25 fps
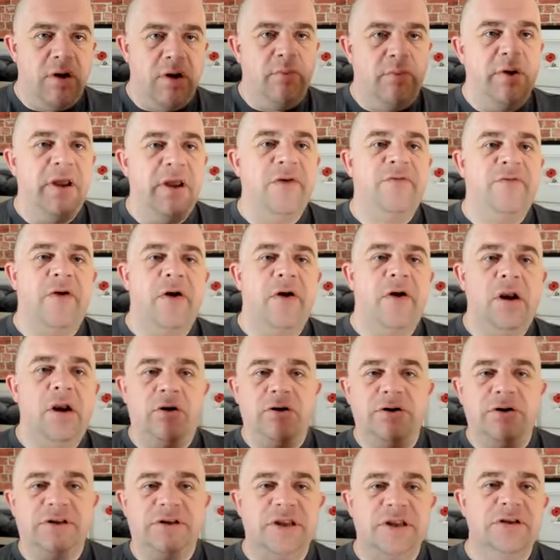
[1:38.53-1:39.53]
We get very
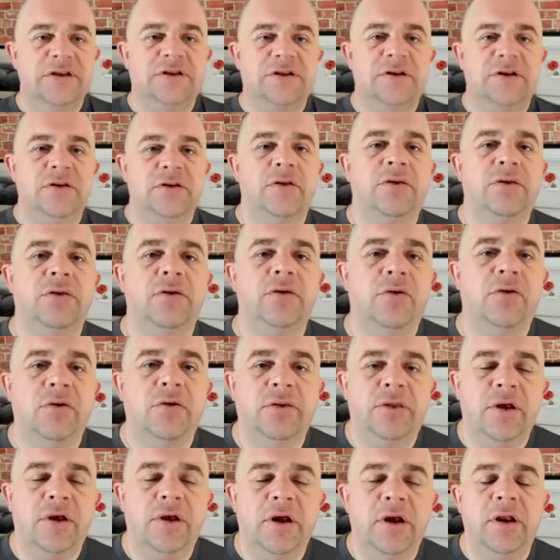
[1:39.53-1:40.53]
locked into the thought
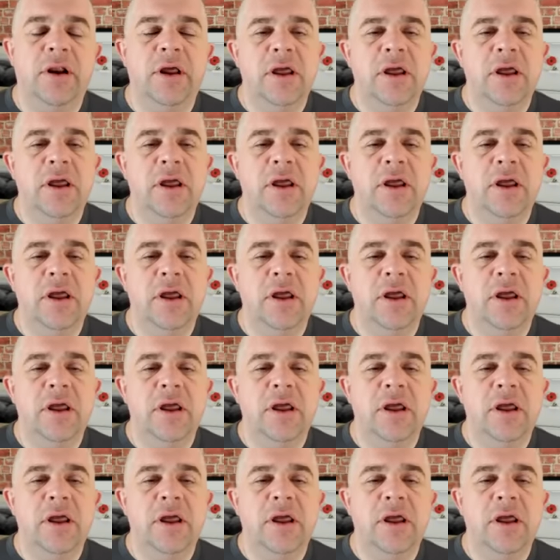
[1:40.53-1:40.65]
that